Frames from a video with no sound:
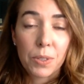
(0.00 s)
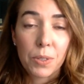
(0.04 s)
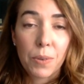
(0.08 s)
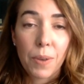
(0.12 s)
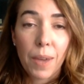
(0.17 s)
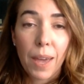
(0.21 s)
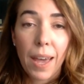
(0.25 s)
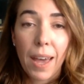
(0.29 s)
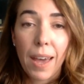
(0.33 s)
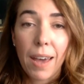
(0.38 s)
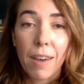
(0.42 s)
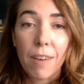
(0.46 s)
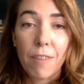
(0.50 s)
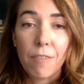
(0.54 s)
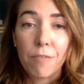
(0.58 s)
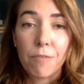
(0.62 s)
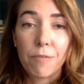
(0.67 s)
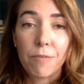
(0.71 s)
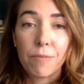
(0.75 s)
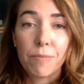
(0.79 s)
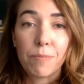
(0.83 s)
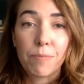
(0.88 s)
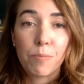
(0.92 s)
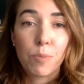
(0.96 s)
you have
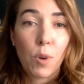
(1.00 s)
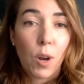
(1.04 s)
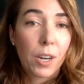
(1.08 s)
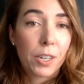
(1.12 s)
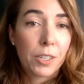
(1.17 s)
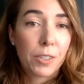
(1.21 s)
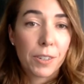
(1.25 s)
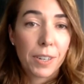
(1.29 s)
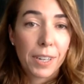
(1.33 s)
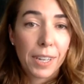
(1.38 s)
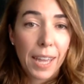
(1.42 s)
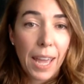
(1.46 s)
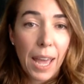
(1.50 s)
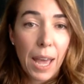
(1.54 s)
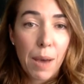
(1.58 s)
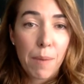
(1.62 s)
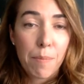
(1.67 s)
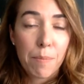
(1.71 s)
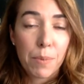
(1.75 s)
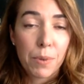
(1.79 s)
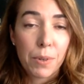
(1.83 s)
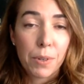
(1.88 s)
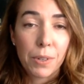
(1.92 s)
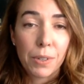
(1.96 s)
Procter &
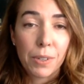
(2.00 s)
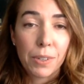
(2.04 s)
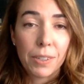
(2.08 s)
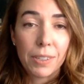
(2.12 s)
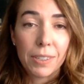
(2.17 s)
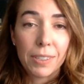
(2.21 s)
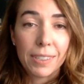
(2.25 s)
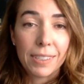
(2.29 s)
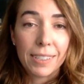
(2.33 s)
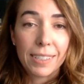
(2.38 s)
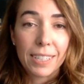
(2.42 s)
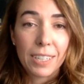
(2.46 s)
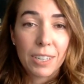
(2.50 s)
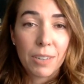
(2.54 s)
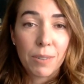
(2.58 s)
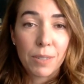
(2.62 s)
Gamble,